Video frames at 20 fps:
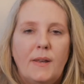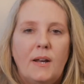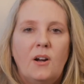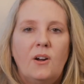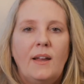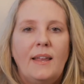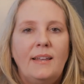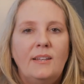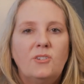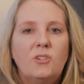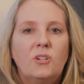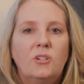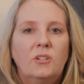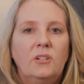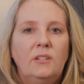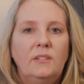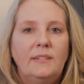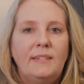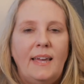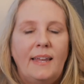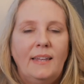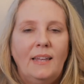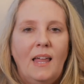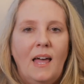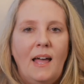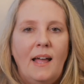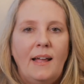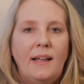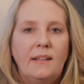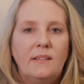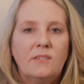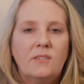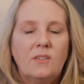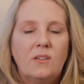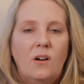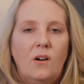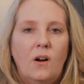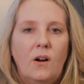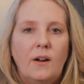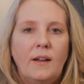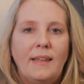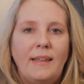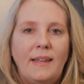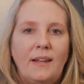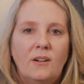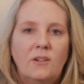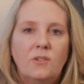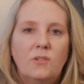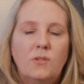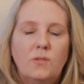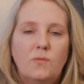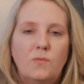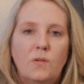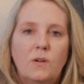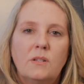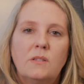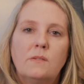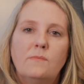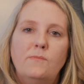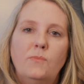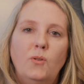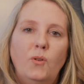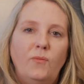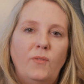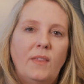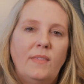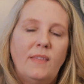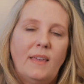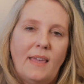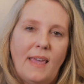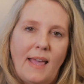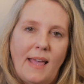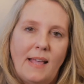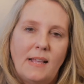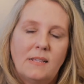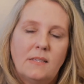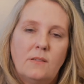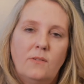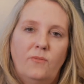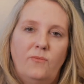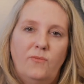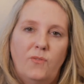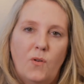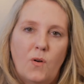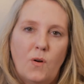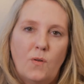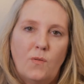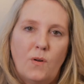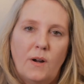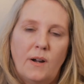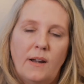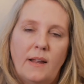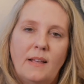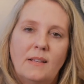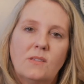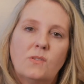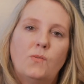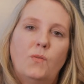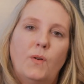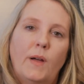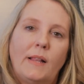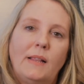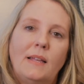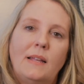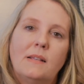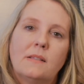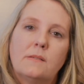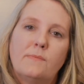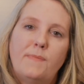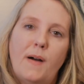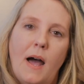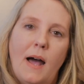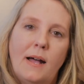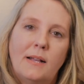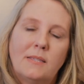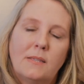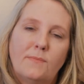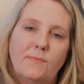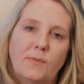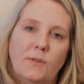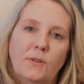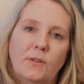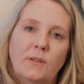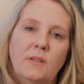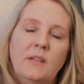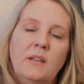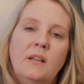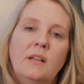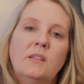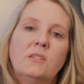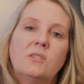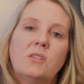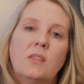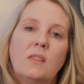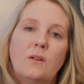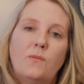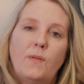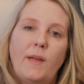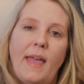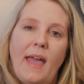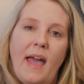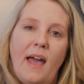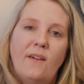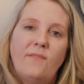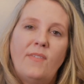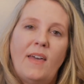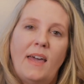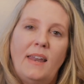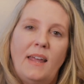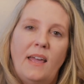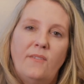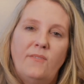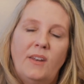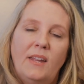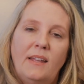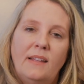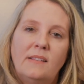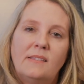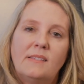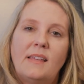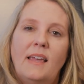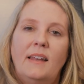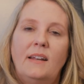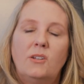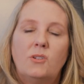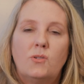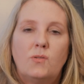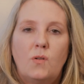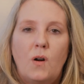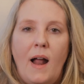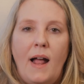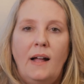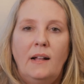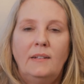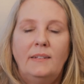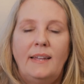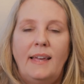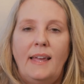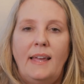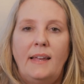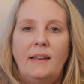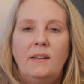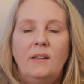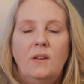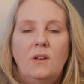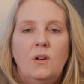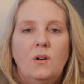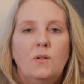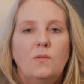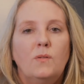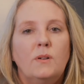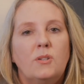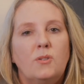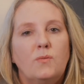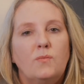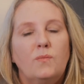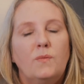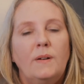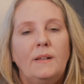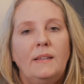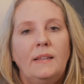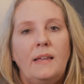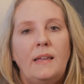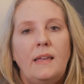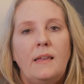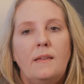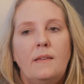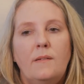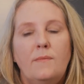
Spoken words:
our internal deadlines are geared towards moving the case forward as quickly as possible so that we have that evidence and a trial date, which really